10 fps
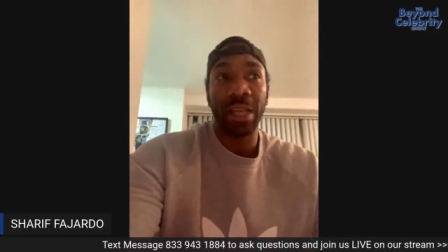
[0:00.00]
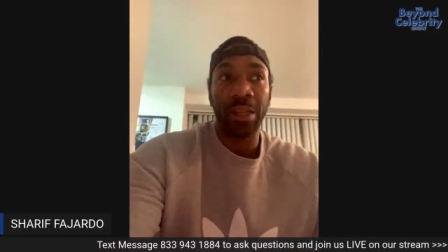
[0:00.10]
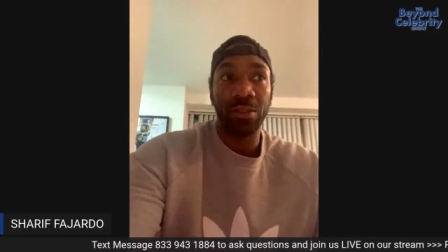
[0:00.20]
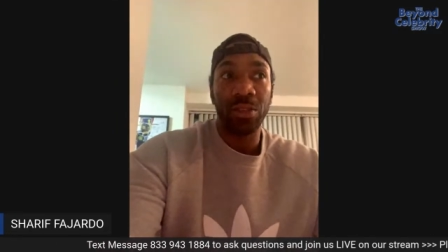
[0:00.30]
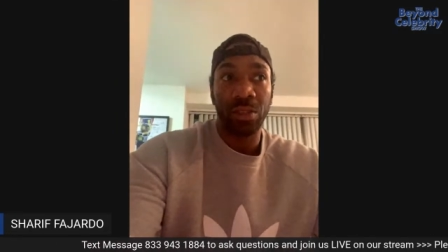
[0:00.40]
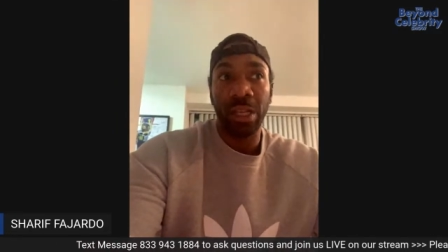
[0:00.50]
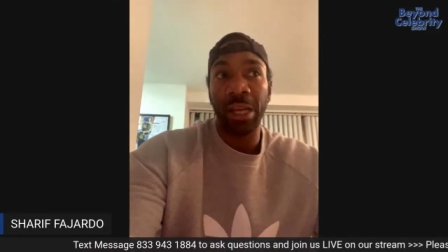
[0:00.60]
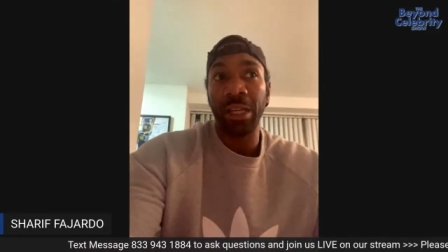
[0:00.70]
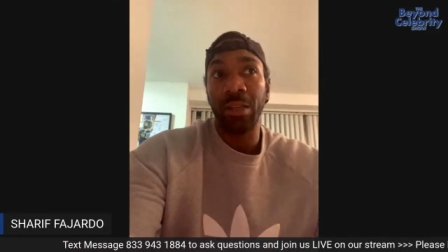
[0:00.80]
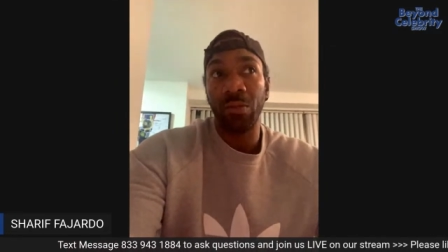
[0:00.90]
I
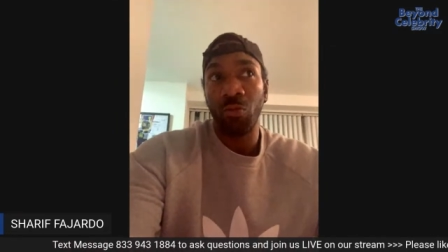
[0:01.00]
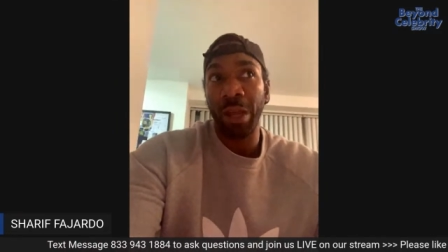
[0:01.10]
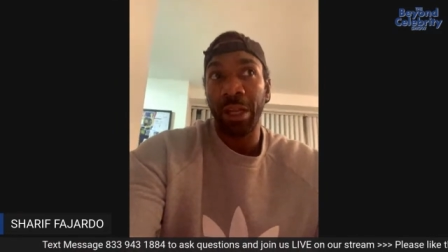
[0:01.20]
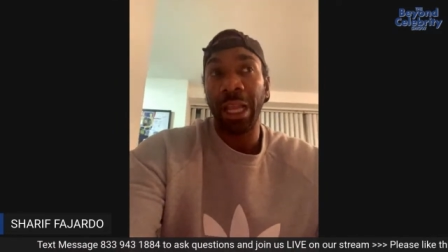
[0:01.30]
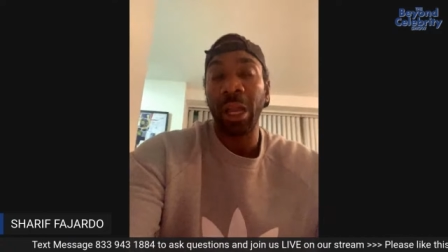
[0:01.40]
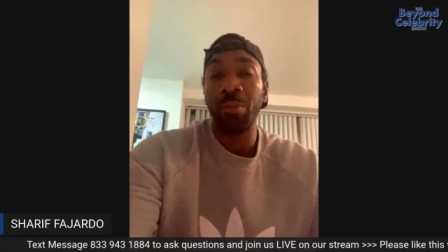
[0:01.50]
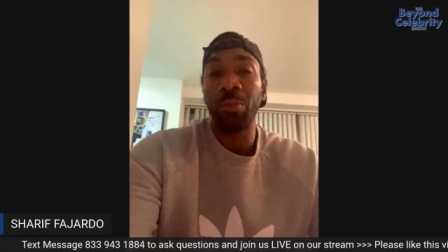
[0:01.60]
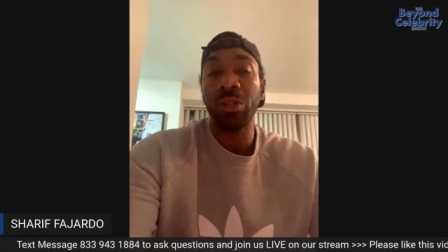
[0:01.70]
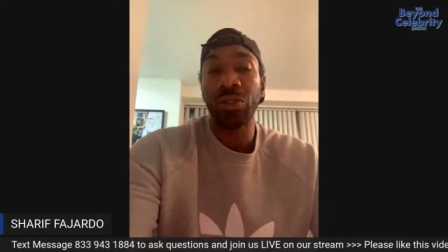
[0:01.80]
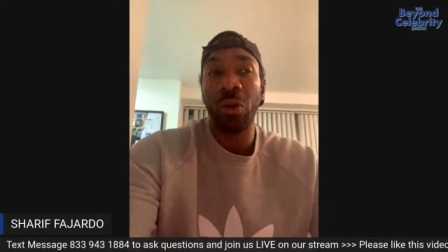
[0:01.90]
studied and read a lot of
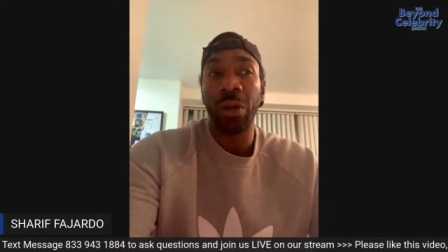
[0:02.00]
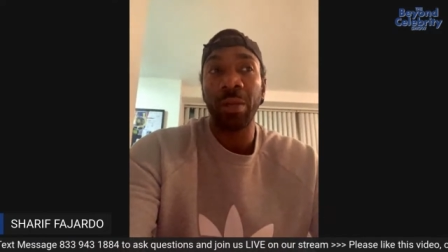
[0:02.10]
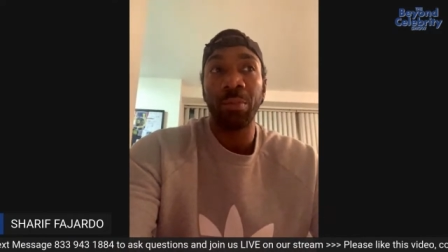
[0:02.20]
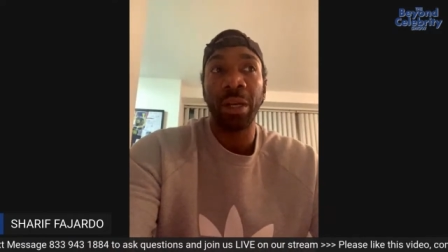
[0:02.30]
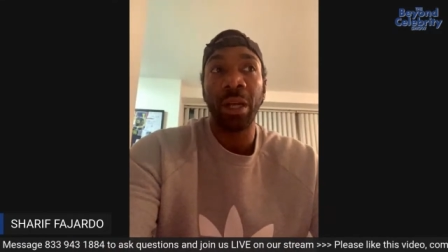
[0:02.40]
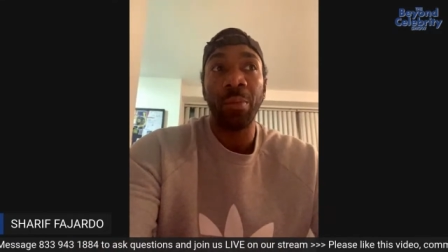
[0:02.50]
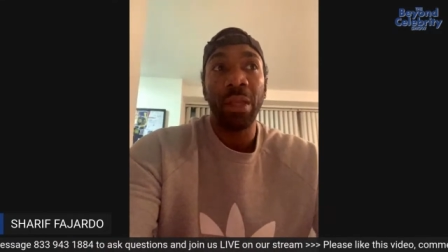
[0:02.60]
books on it, but